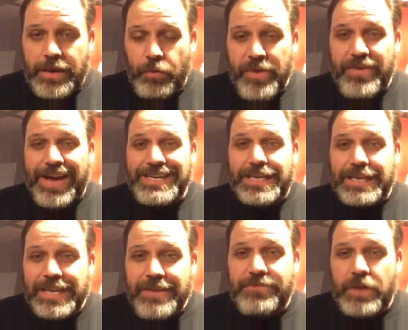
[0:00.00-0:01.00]
game. We've got to
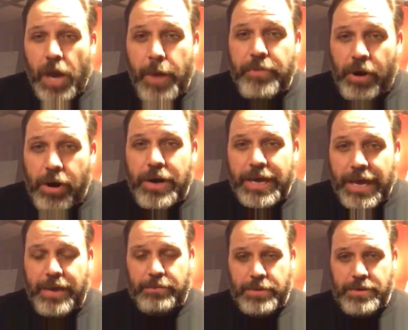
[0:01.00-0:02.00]
lift up our
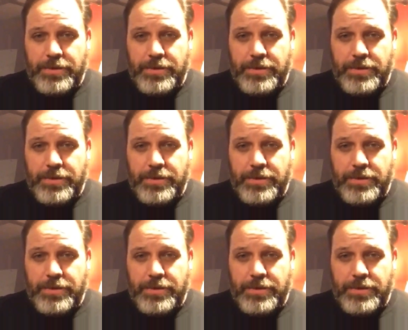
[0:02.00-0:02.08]
game.